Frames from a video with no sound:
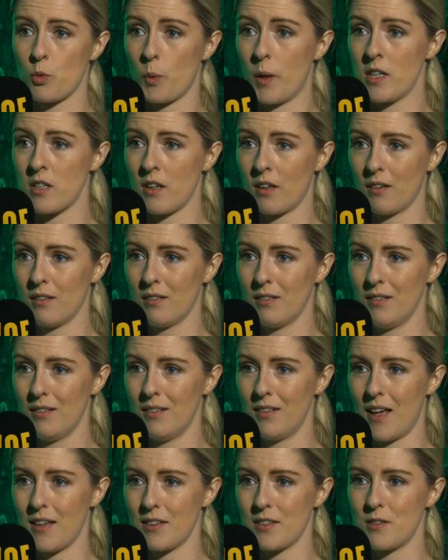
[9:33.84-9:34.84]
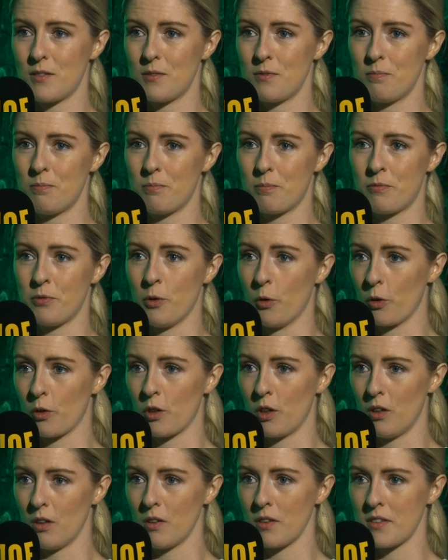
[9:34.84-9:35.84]
tweeting, less mm-hmm. photo
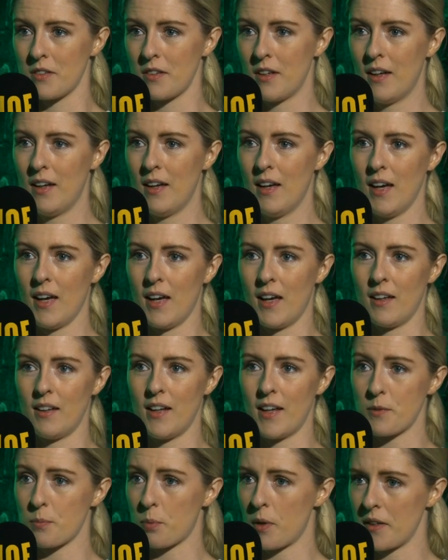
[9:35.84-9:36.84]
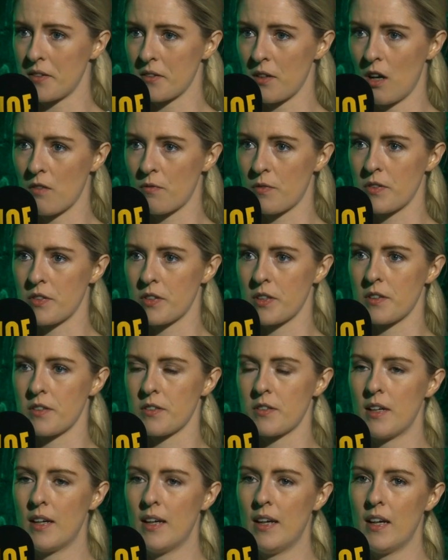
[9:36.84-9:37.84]
calls, uh, less press
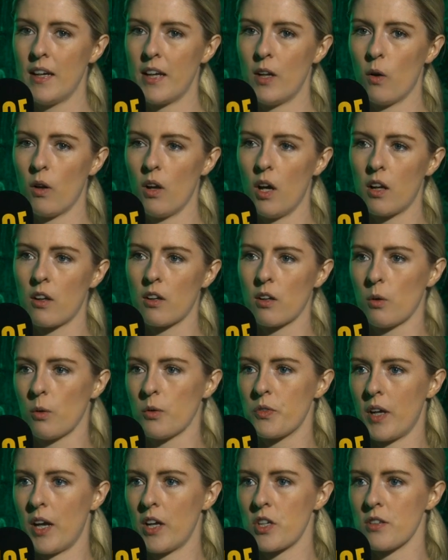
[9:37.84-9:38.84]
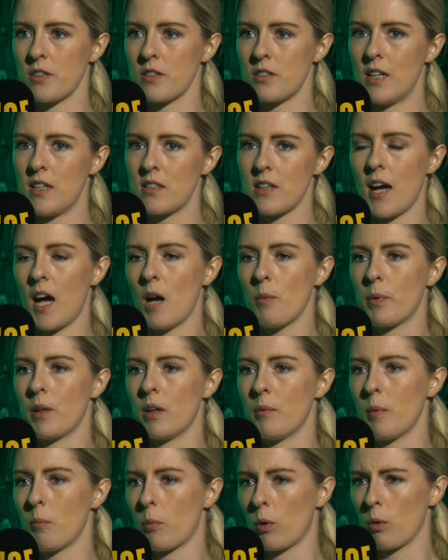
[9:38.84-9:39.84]
conferences. You know, a lot of negotiations need to
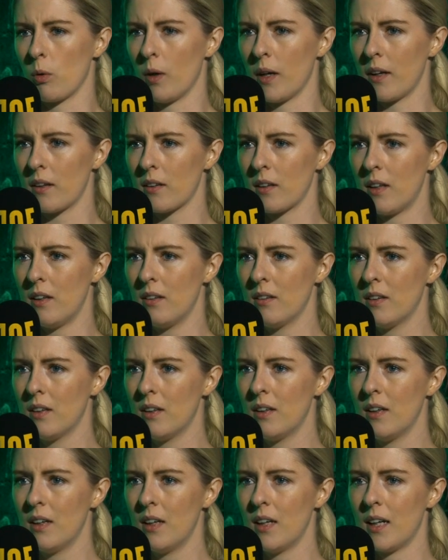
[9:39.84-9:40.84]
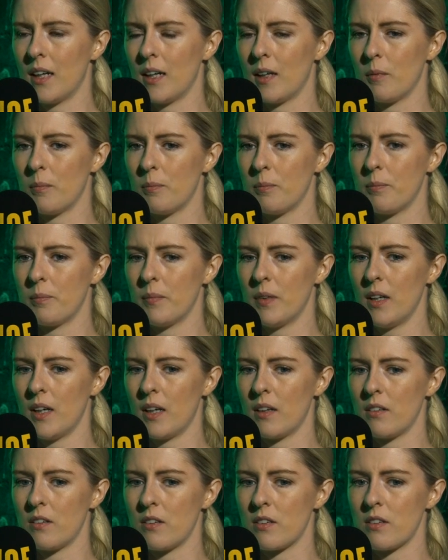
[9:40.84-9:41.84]
happen a bit more quietly, yeah. um,
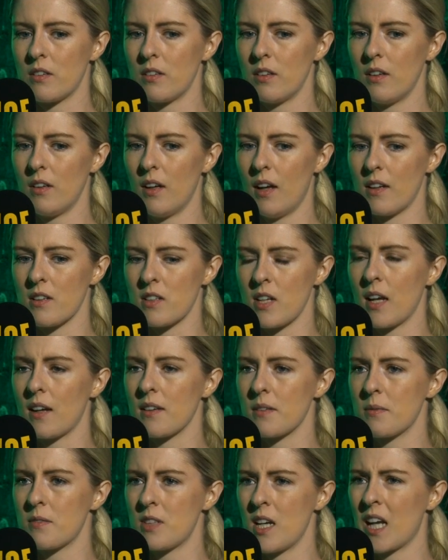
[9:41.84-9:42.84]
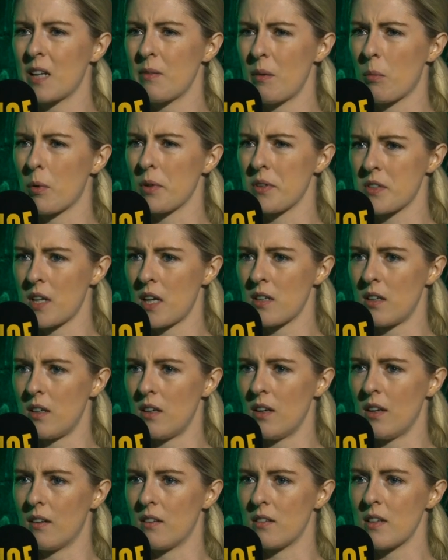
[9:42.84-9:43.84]
and and take a, take it a bit more
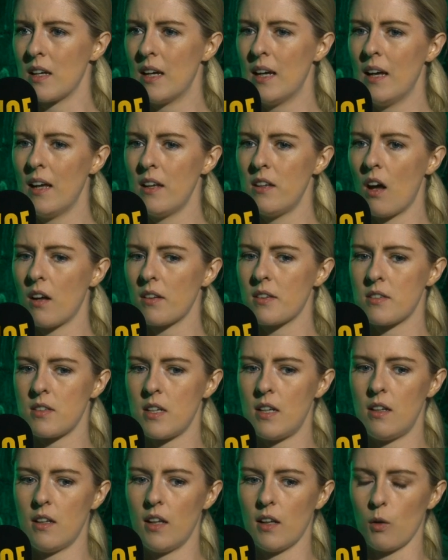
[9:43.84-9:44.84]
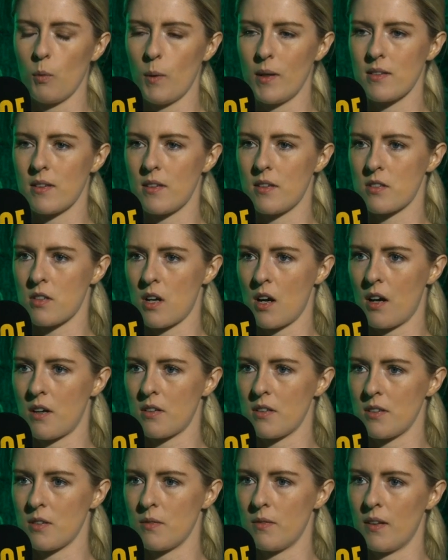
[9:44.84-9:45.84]
steady, and not see little wins at the
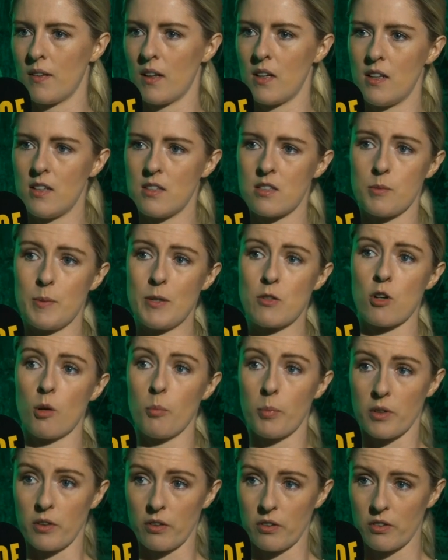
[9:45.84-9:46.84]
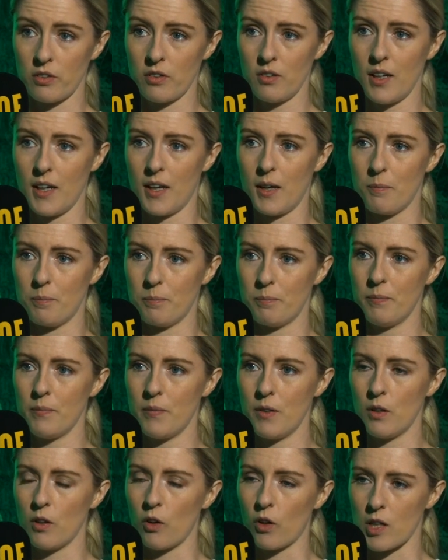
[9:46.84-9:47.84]
start as something that needs to be trumpeted. Um,
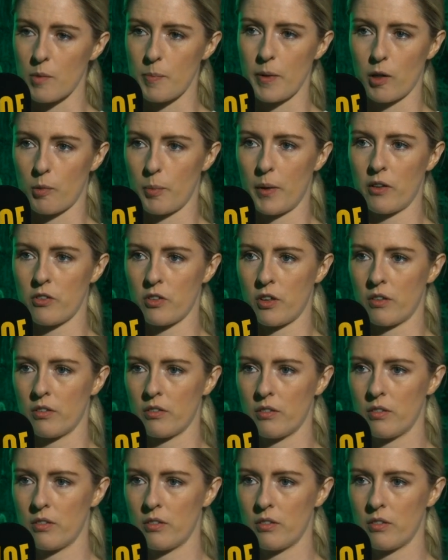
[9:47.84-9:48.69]
look at the bigger picture.